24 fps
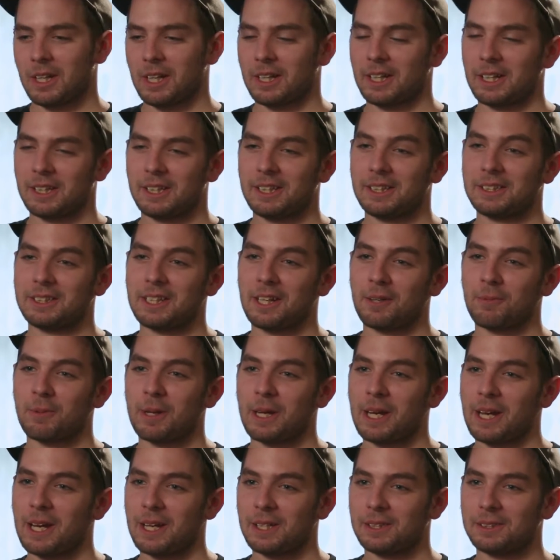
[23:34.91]
I got kicked out of
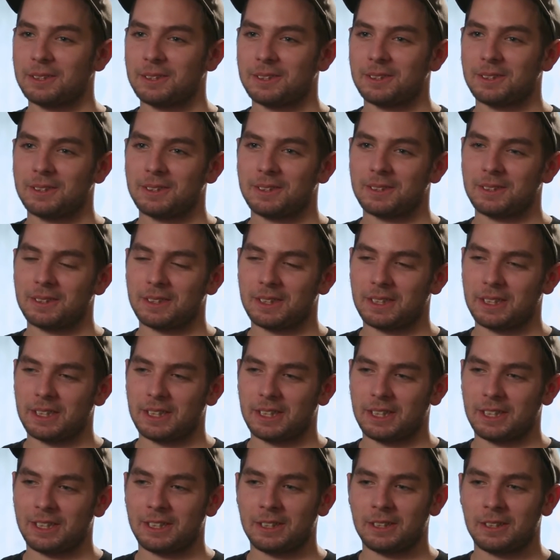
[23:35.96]
my house,
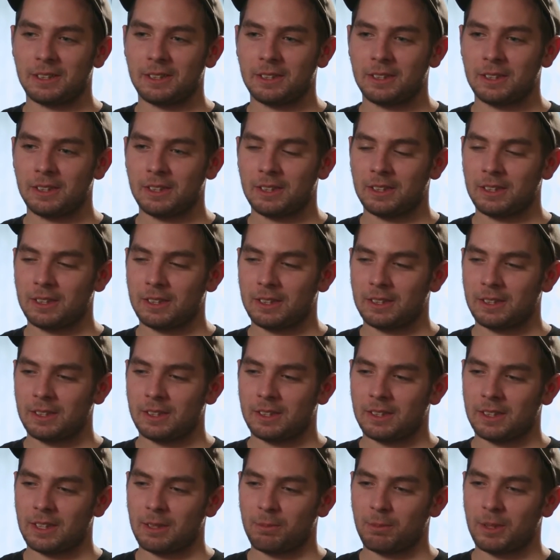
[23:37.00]
and
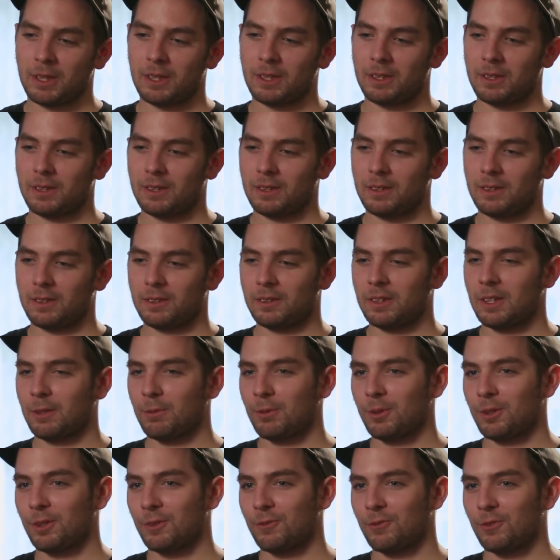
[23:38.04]
I met your
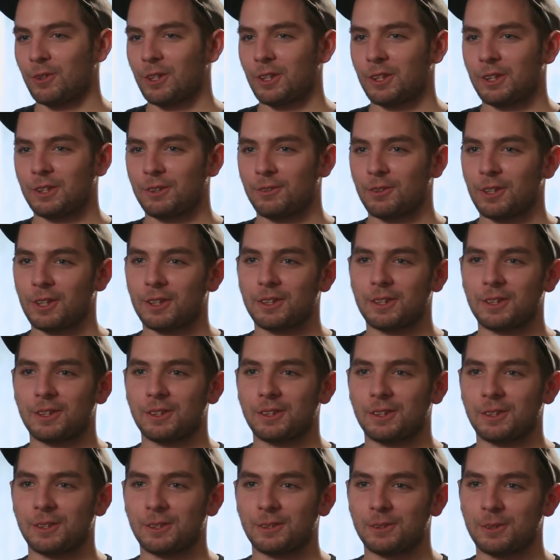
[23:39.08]
neighborhood friendly drug
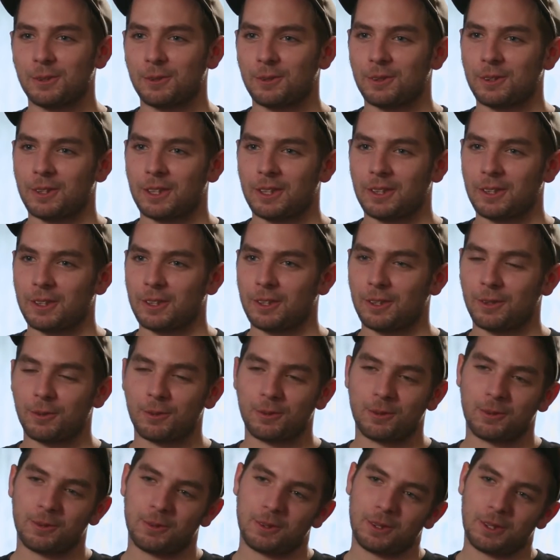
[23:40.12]
dealers who were like,
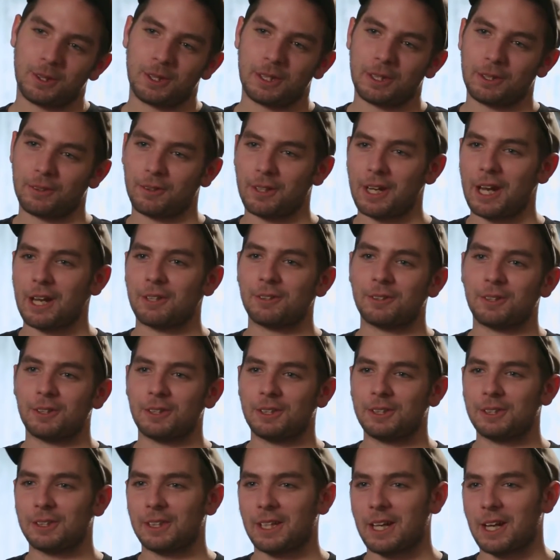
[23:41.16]
oh, you can crash
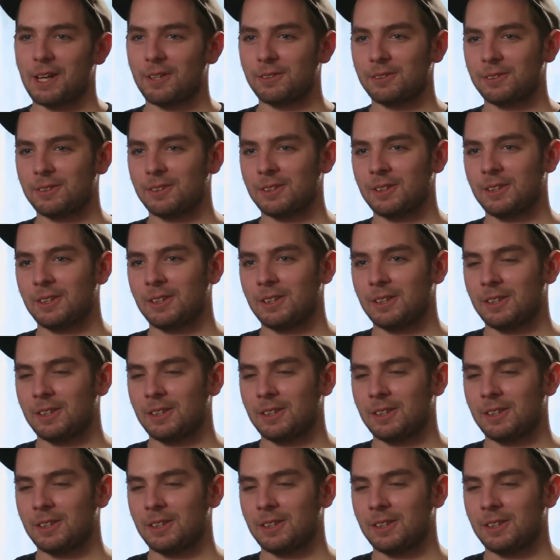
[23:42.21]
on this couch.